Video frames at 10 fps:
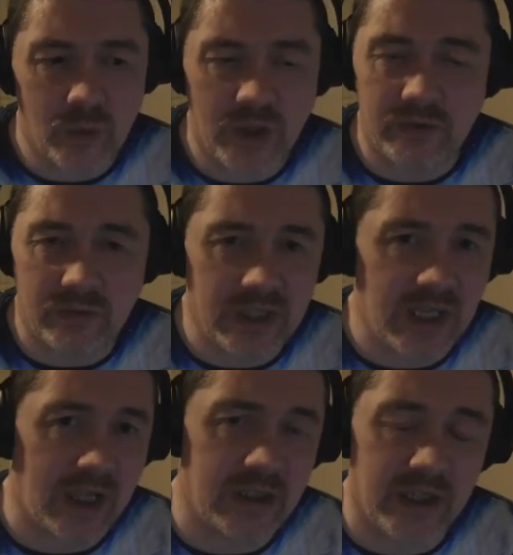want to lead
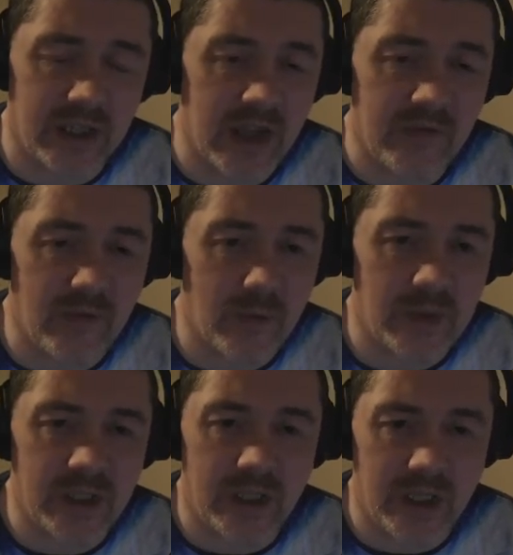it into the cave that we
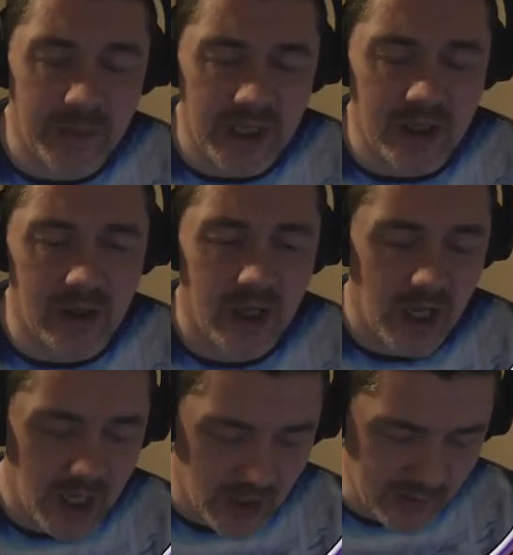did in the beta.
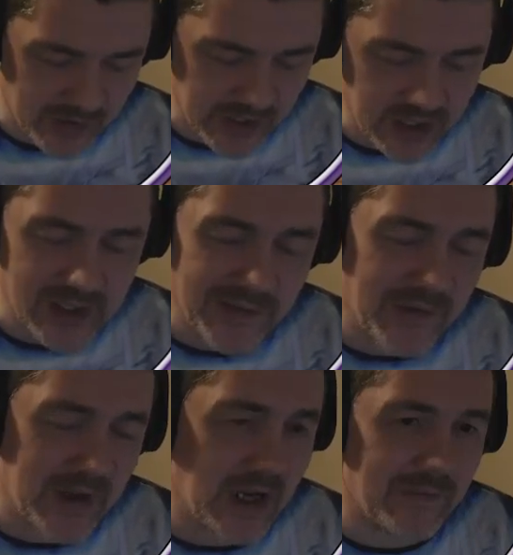However, here's the
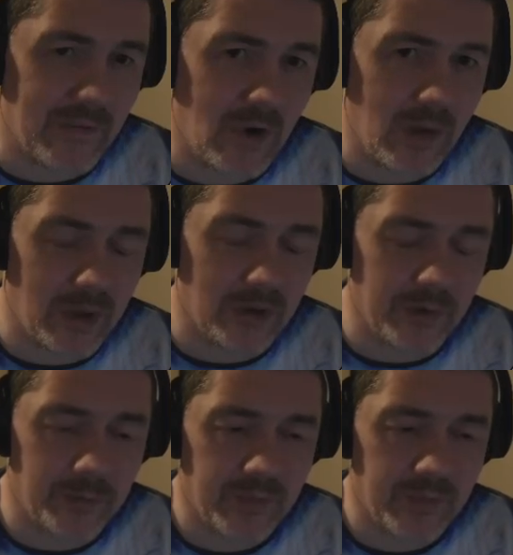thing I thought about.